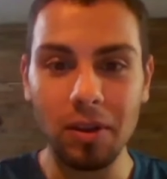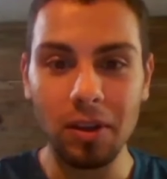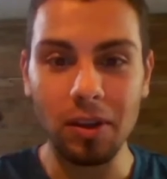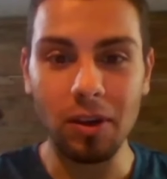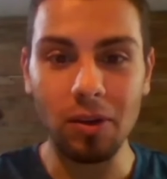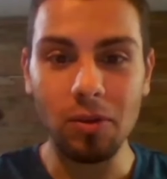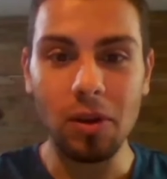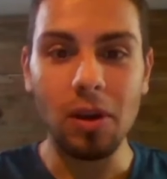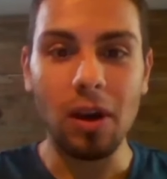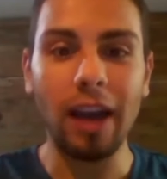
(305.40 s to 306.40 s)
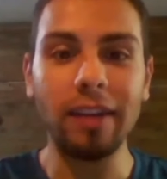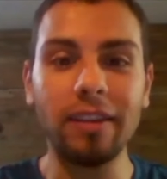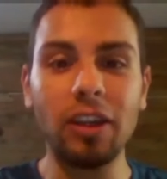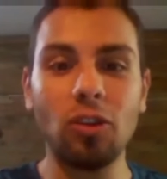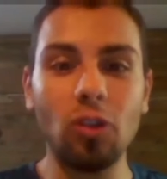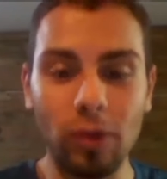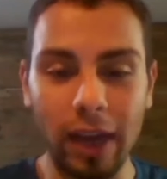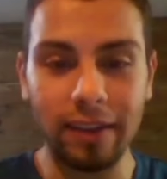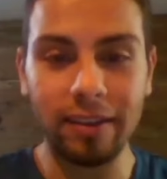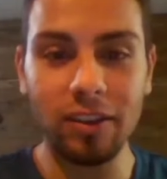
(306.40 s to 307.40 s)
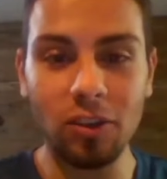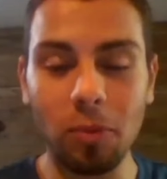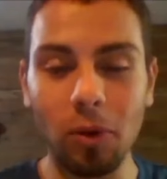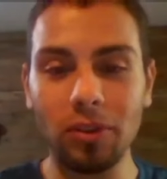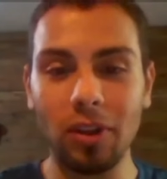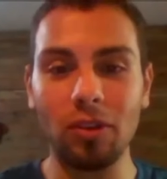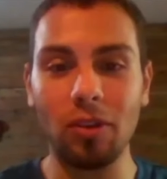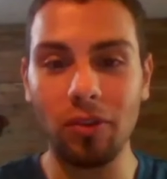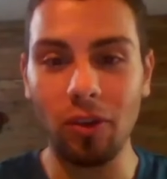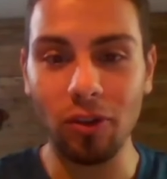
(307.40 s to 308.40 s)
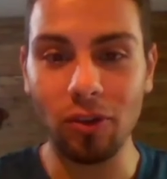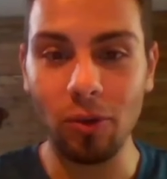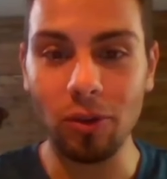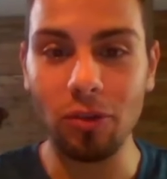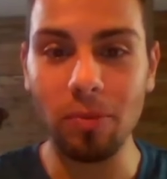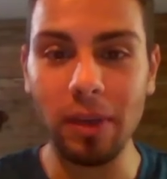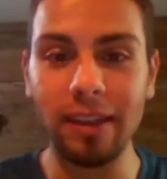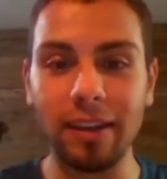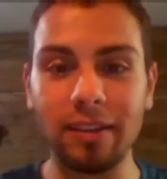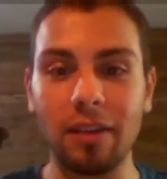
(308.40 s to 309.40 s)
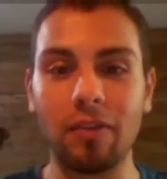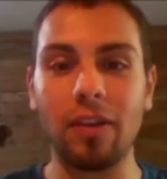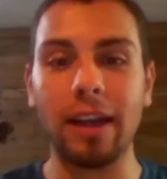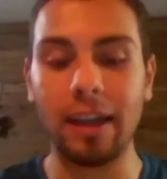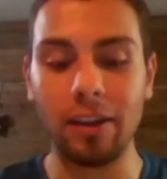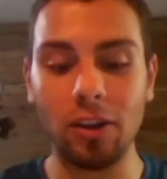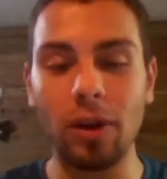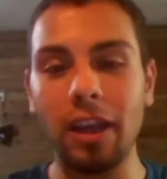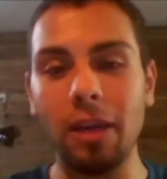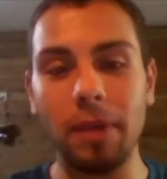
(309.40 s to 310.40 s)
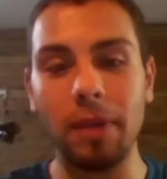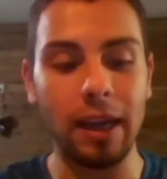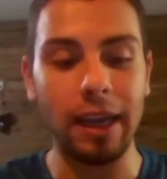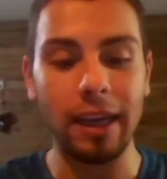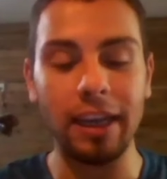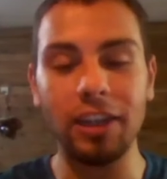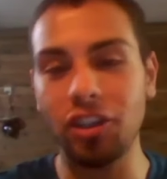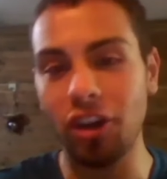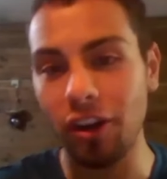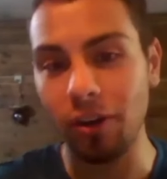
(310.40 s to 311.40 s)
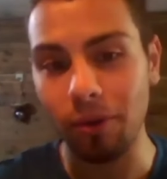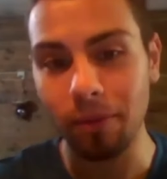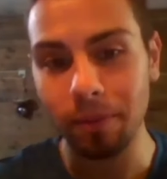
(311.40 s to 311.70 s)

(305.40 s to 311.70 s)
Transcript: You know, I think you do that since you post a lot of, on social media and stuff like that. You are keeping like a journal.